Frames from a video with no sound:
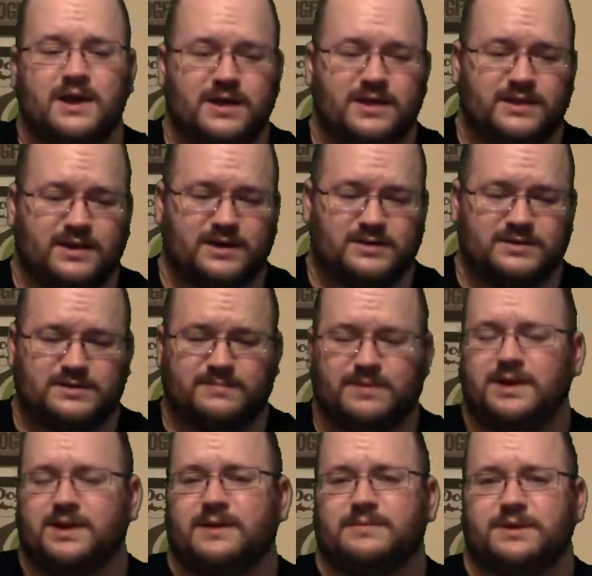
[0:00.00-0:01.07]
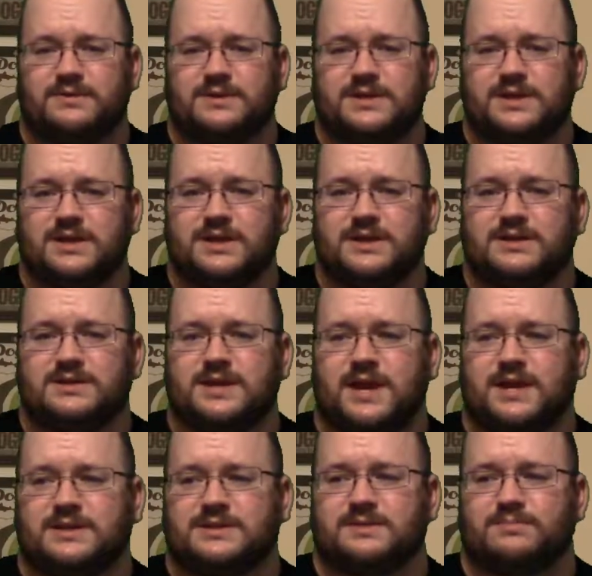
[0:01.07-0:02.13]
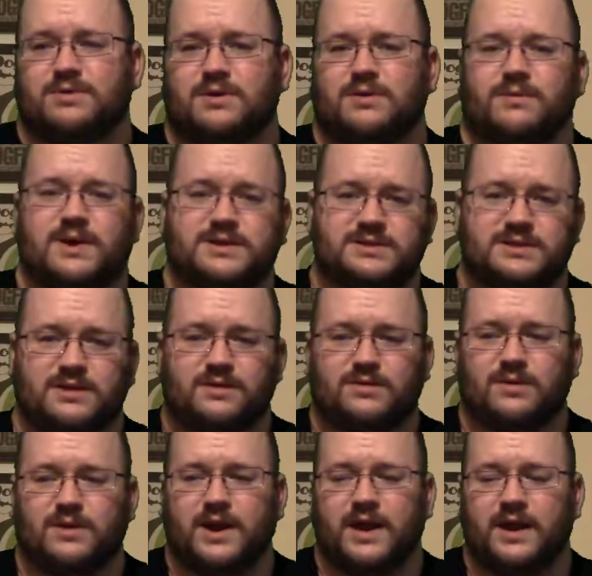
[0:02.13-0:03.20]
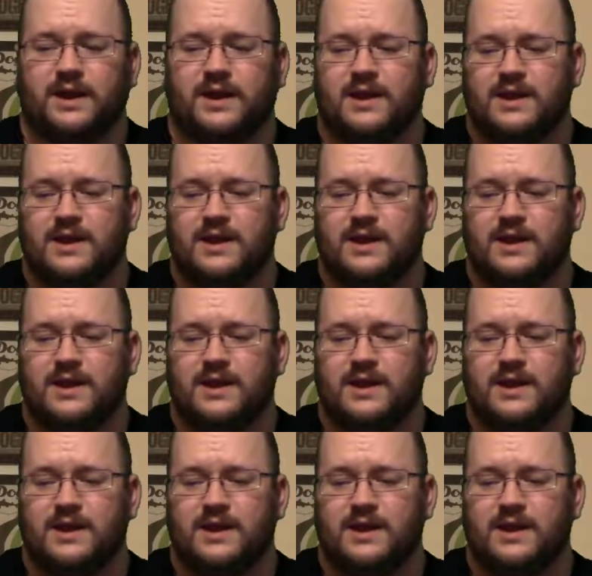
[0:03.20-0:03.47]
There's the PWTs, has the Pro Wrestling Crate.